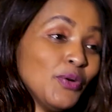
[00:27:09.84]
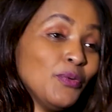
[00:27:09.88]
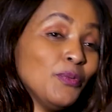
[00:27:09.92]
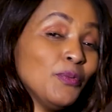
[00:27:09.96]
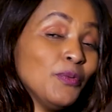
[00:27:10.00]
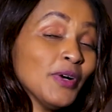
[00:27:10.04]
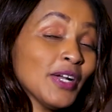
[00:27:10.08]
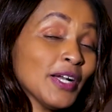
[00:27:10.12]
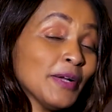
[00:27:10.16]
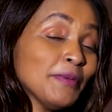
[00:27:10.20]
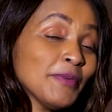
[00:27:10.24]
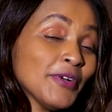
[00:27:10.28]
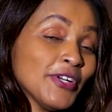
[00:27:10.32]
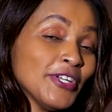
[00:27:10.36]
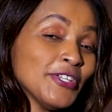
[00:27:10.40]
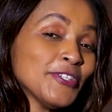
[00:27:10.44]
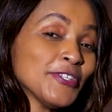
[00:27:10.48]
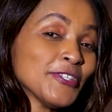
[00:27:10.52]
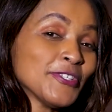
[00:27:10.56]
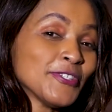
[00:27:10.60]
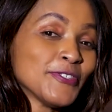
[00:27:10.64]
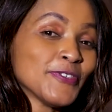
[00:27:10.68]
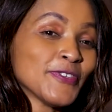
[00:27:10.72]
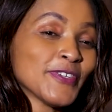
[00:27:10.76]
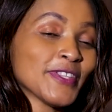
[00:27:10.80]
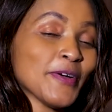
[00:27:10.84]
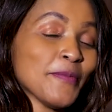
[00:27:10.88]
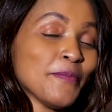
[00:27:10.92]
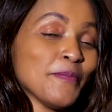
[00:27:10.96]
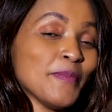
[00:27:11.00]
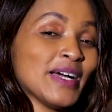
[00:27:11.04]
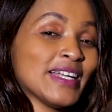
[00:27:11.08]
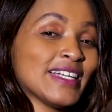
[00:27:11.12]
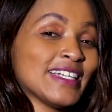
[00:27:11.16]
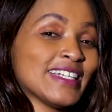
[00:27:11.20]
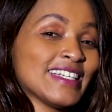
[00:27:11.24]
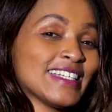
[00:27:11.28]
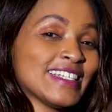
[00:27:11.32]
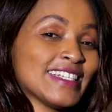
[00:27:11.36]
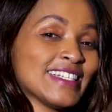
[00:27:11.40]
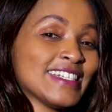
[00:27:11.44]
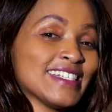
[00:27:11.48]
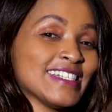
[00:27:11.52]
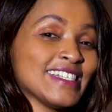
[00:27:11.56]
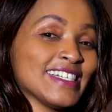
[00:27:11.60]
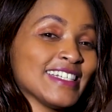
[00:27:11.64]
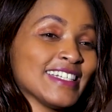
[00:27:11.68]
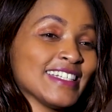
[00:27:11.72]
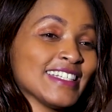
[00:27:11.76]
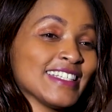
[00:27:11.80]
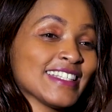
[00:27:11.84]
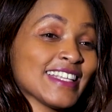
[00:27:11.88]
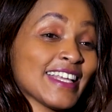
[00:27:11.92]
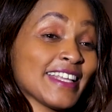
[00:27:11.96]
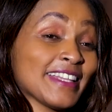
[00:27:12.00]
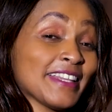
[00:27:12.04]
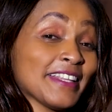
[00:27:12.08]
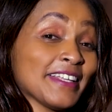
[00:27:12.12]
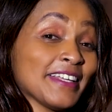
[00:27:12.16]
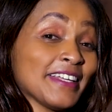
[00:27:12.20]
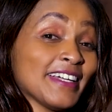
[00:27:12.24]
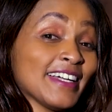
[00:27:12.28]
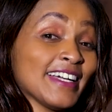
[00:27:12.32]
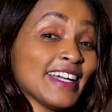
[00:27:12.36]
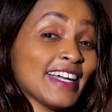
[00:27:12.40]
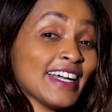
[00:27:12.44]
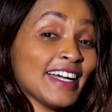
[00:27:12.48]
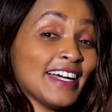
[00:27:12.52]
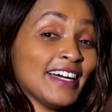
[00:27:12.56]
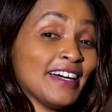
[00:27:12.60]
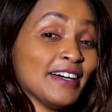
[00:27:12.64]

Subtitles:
What I'm going to do with the money is, I think,